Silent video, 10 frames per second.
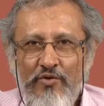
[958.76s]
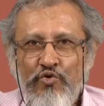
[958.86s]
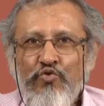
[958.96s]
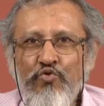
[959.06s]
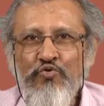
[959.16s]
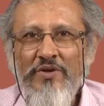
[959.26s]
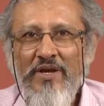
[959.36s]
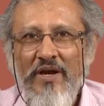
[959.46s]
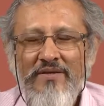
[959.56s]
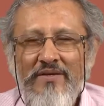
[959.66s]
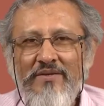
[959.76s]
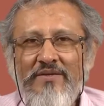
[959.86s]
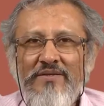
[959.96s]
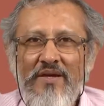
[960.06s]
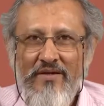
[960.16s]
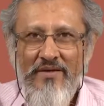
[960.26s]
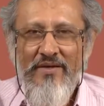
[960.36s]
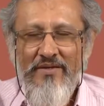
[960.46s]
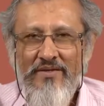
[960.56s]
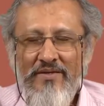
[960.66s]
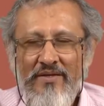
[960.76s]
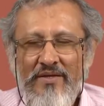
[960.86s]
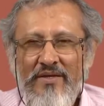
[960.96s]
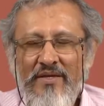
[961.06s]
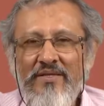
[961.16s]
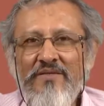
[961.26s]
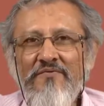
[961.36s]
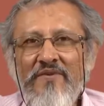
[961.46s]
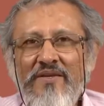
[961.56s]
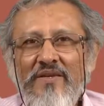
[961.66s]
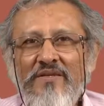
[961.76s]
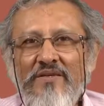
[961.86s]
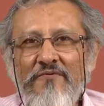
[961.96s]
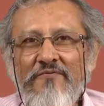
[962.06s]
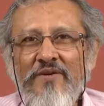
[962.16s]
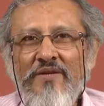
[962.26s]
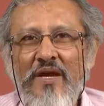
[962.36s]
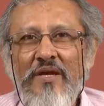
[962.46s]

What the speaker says: Shooting under the target is a very different